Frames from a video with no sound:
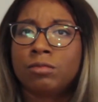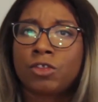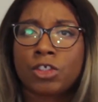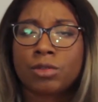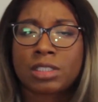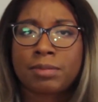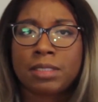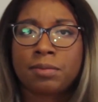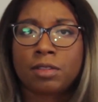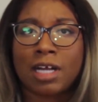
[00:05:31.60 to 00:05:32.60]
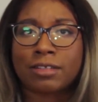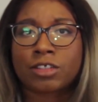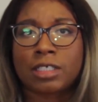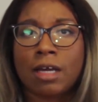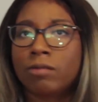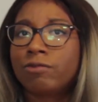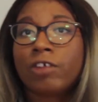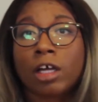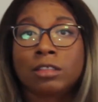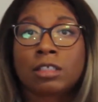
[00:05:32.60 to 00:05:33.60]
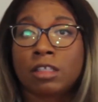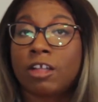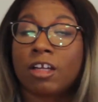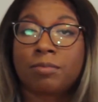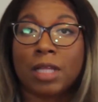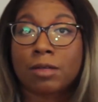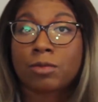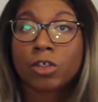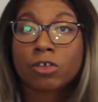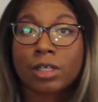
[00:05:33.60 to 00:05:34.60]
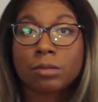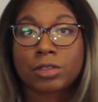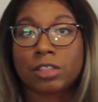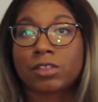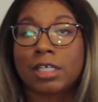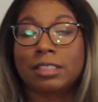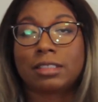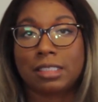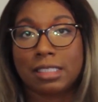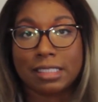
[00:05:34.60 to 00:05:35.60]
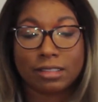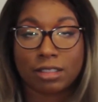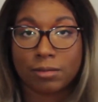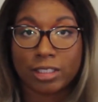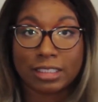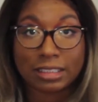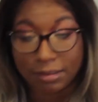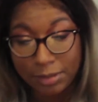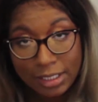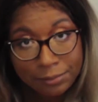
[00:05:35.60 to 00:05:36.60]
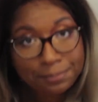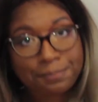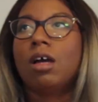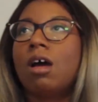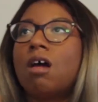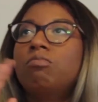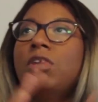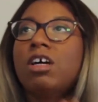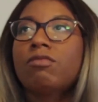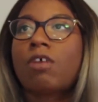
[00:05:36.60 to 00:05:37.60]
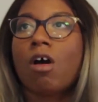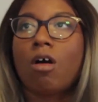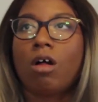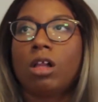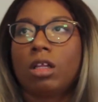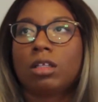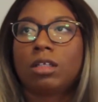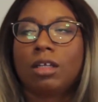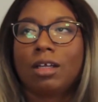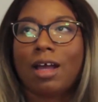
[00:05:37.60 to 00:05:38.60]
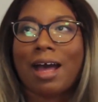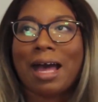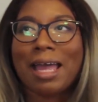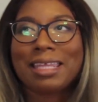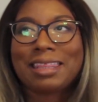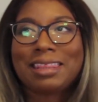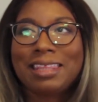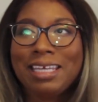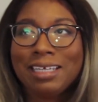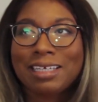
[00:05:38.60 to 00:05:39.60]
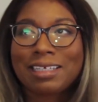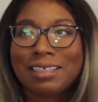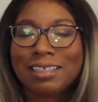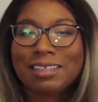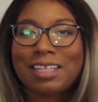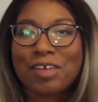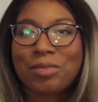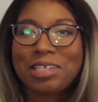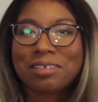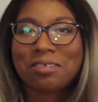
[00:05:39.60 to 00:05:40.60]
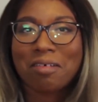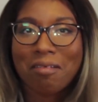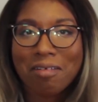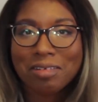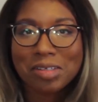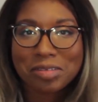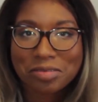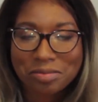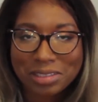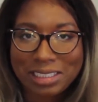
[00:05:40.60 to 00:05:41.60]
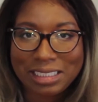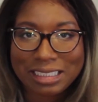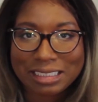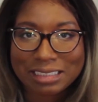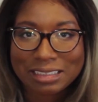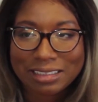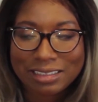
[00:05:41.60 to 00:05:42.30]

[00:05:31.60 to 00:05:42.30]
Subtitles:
Jewish people actually helped fund a lot of Black programs such as the NAACP. Above all, I think that we can all agree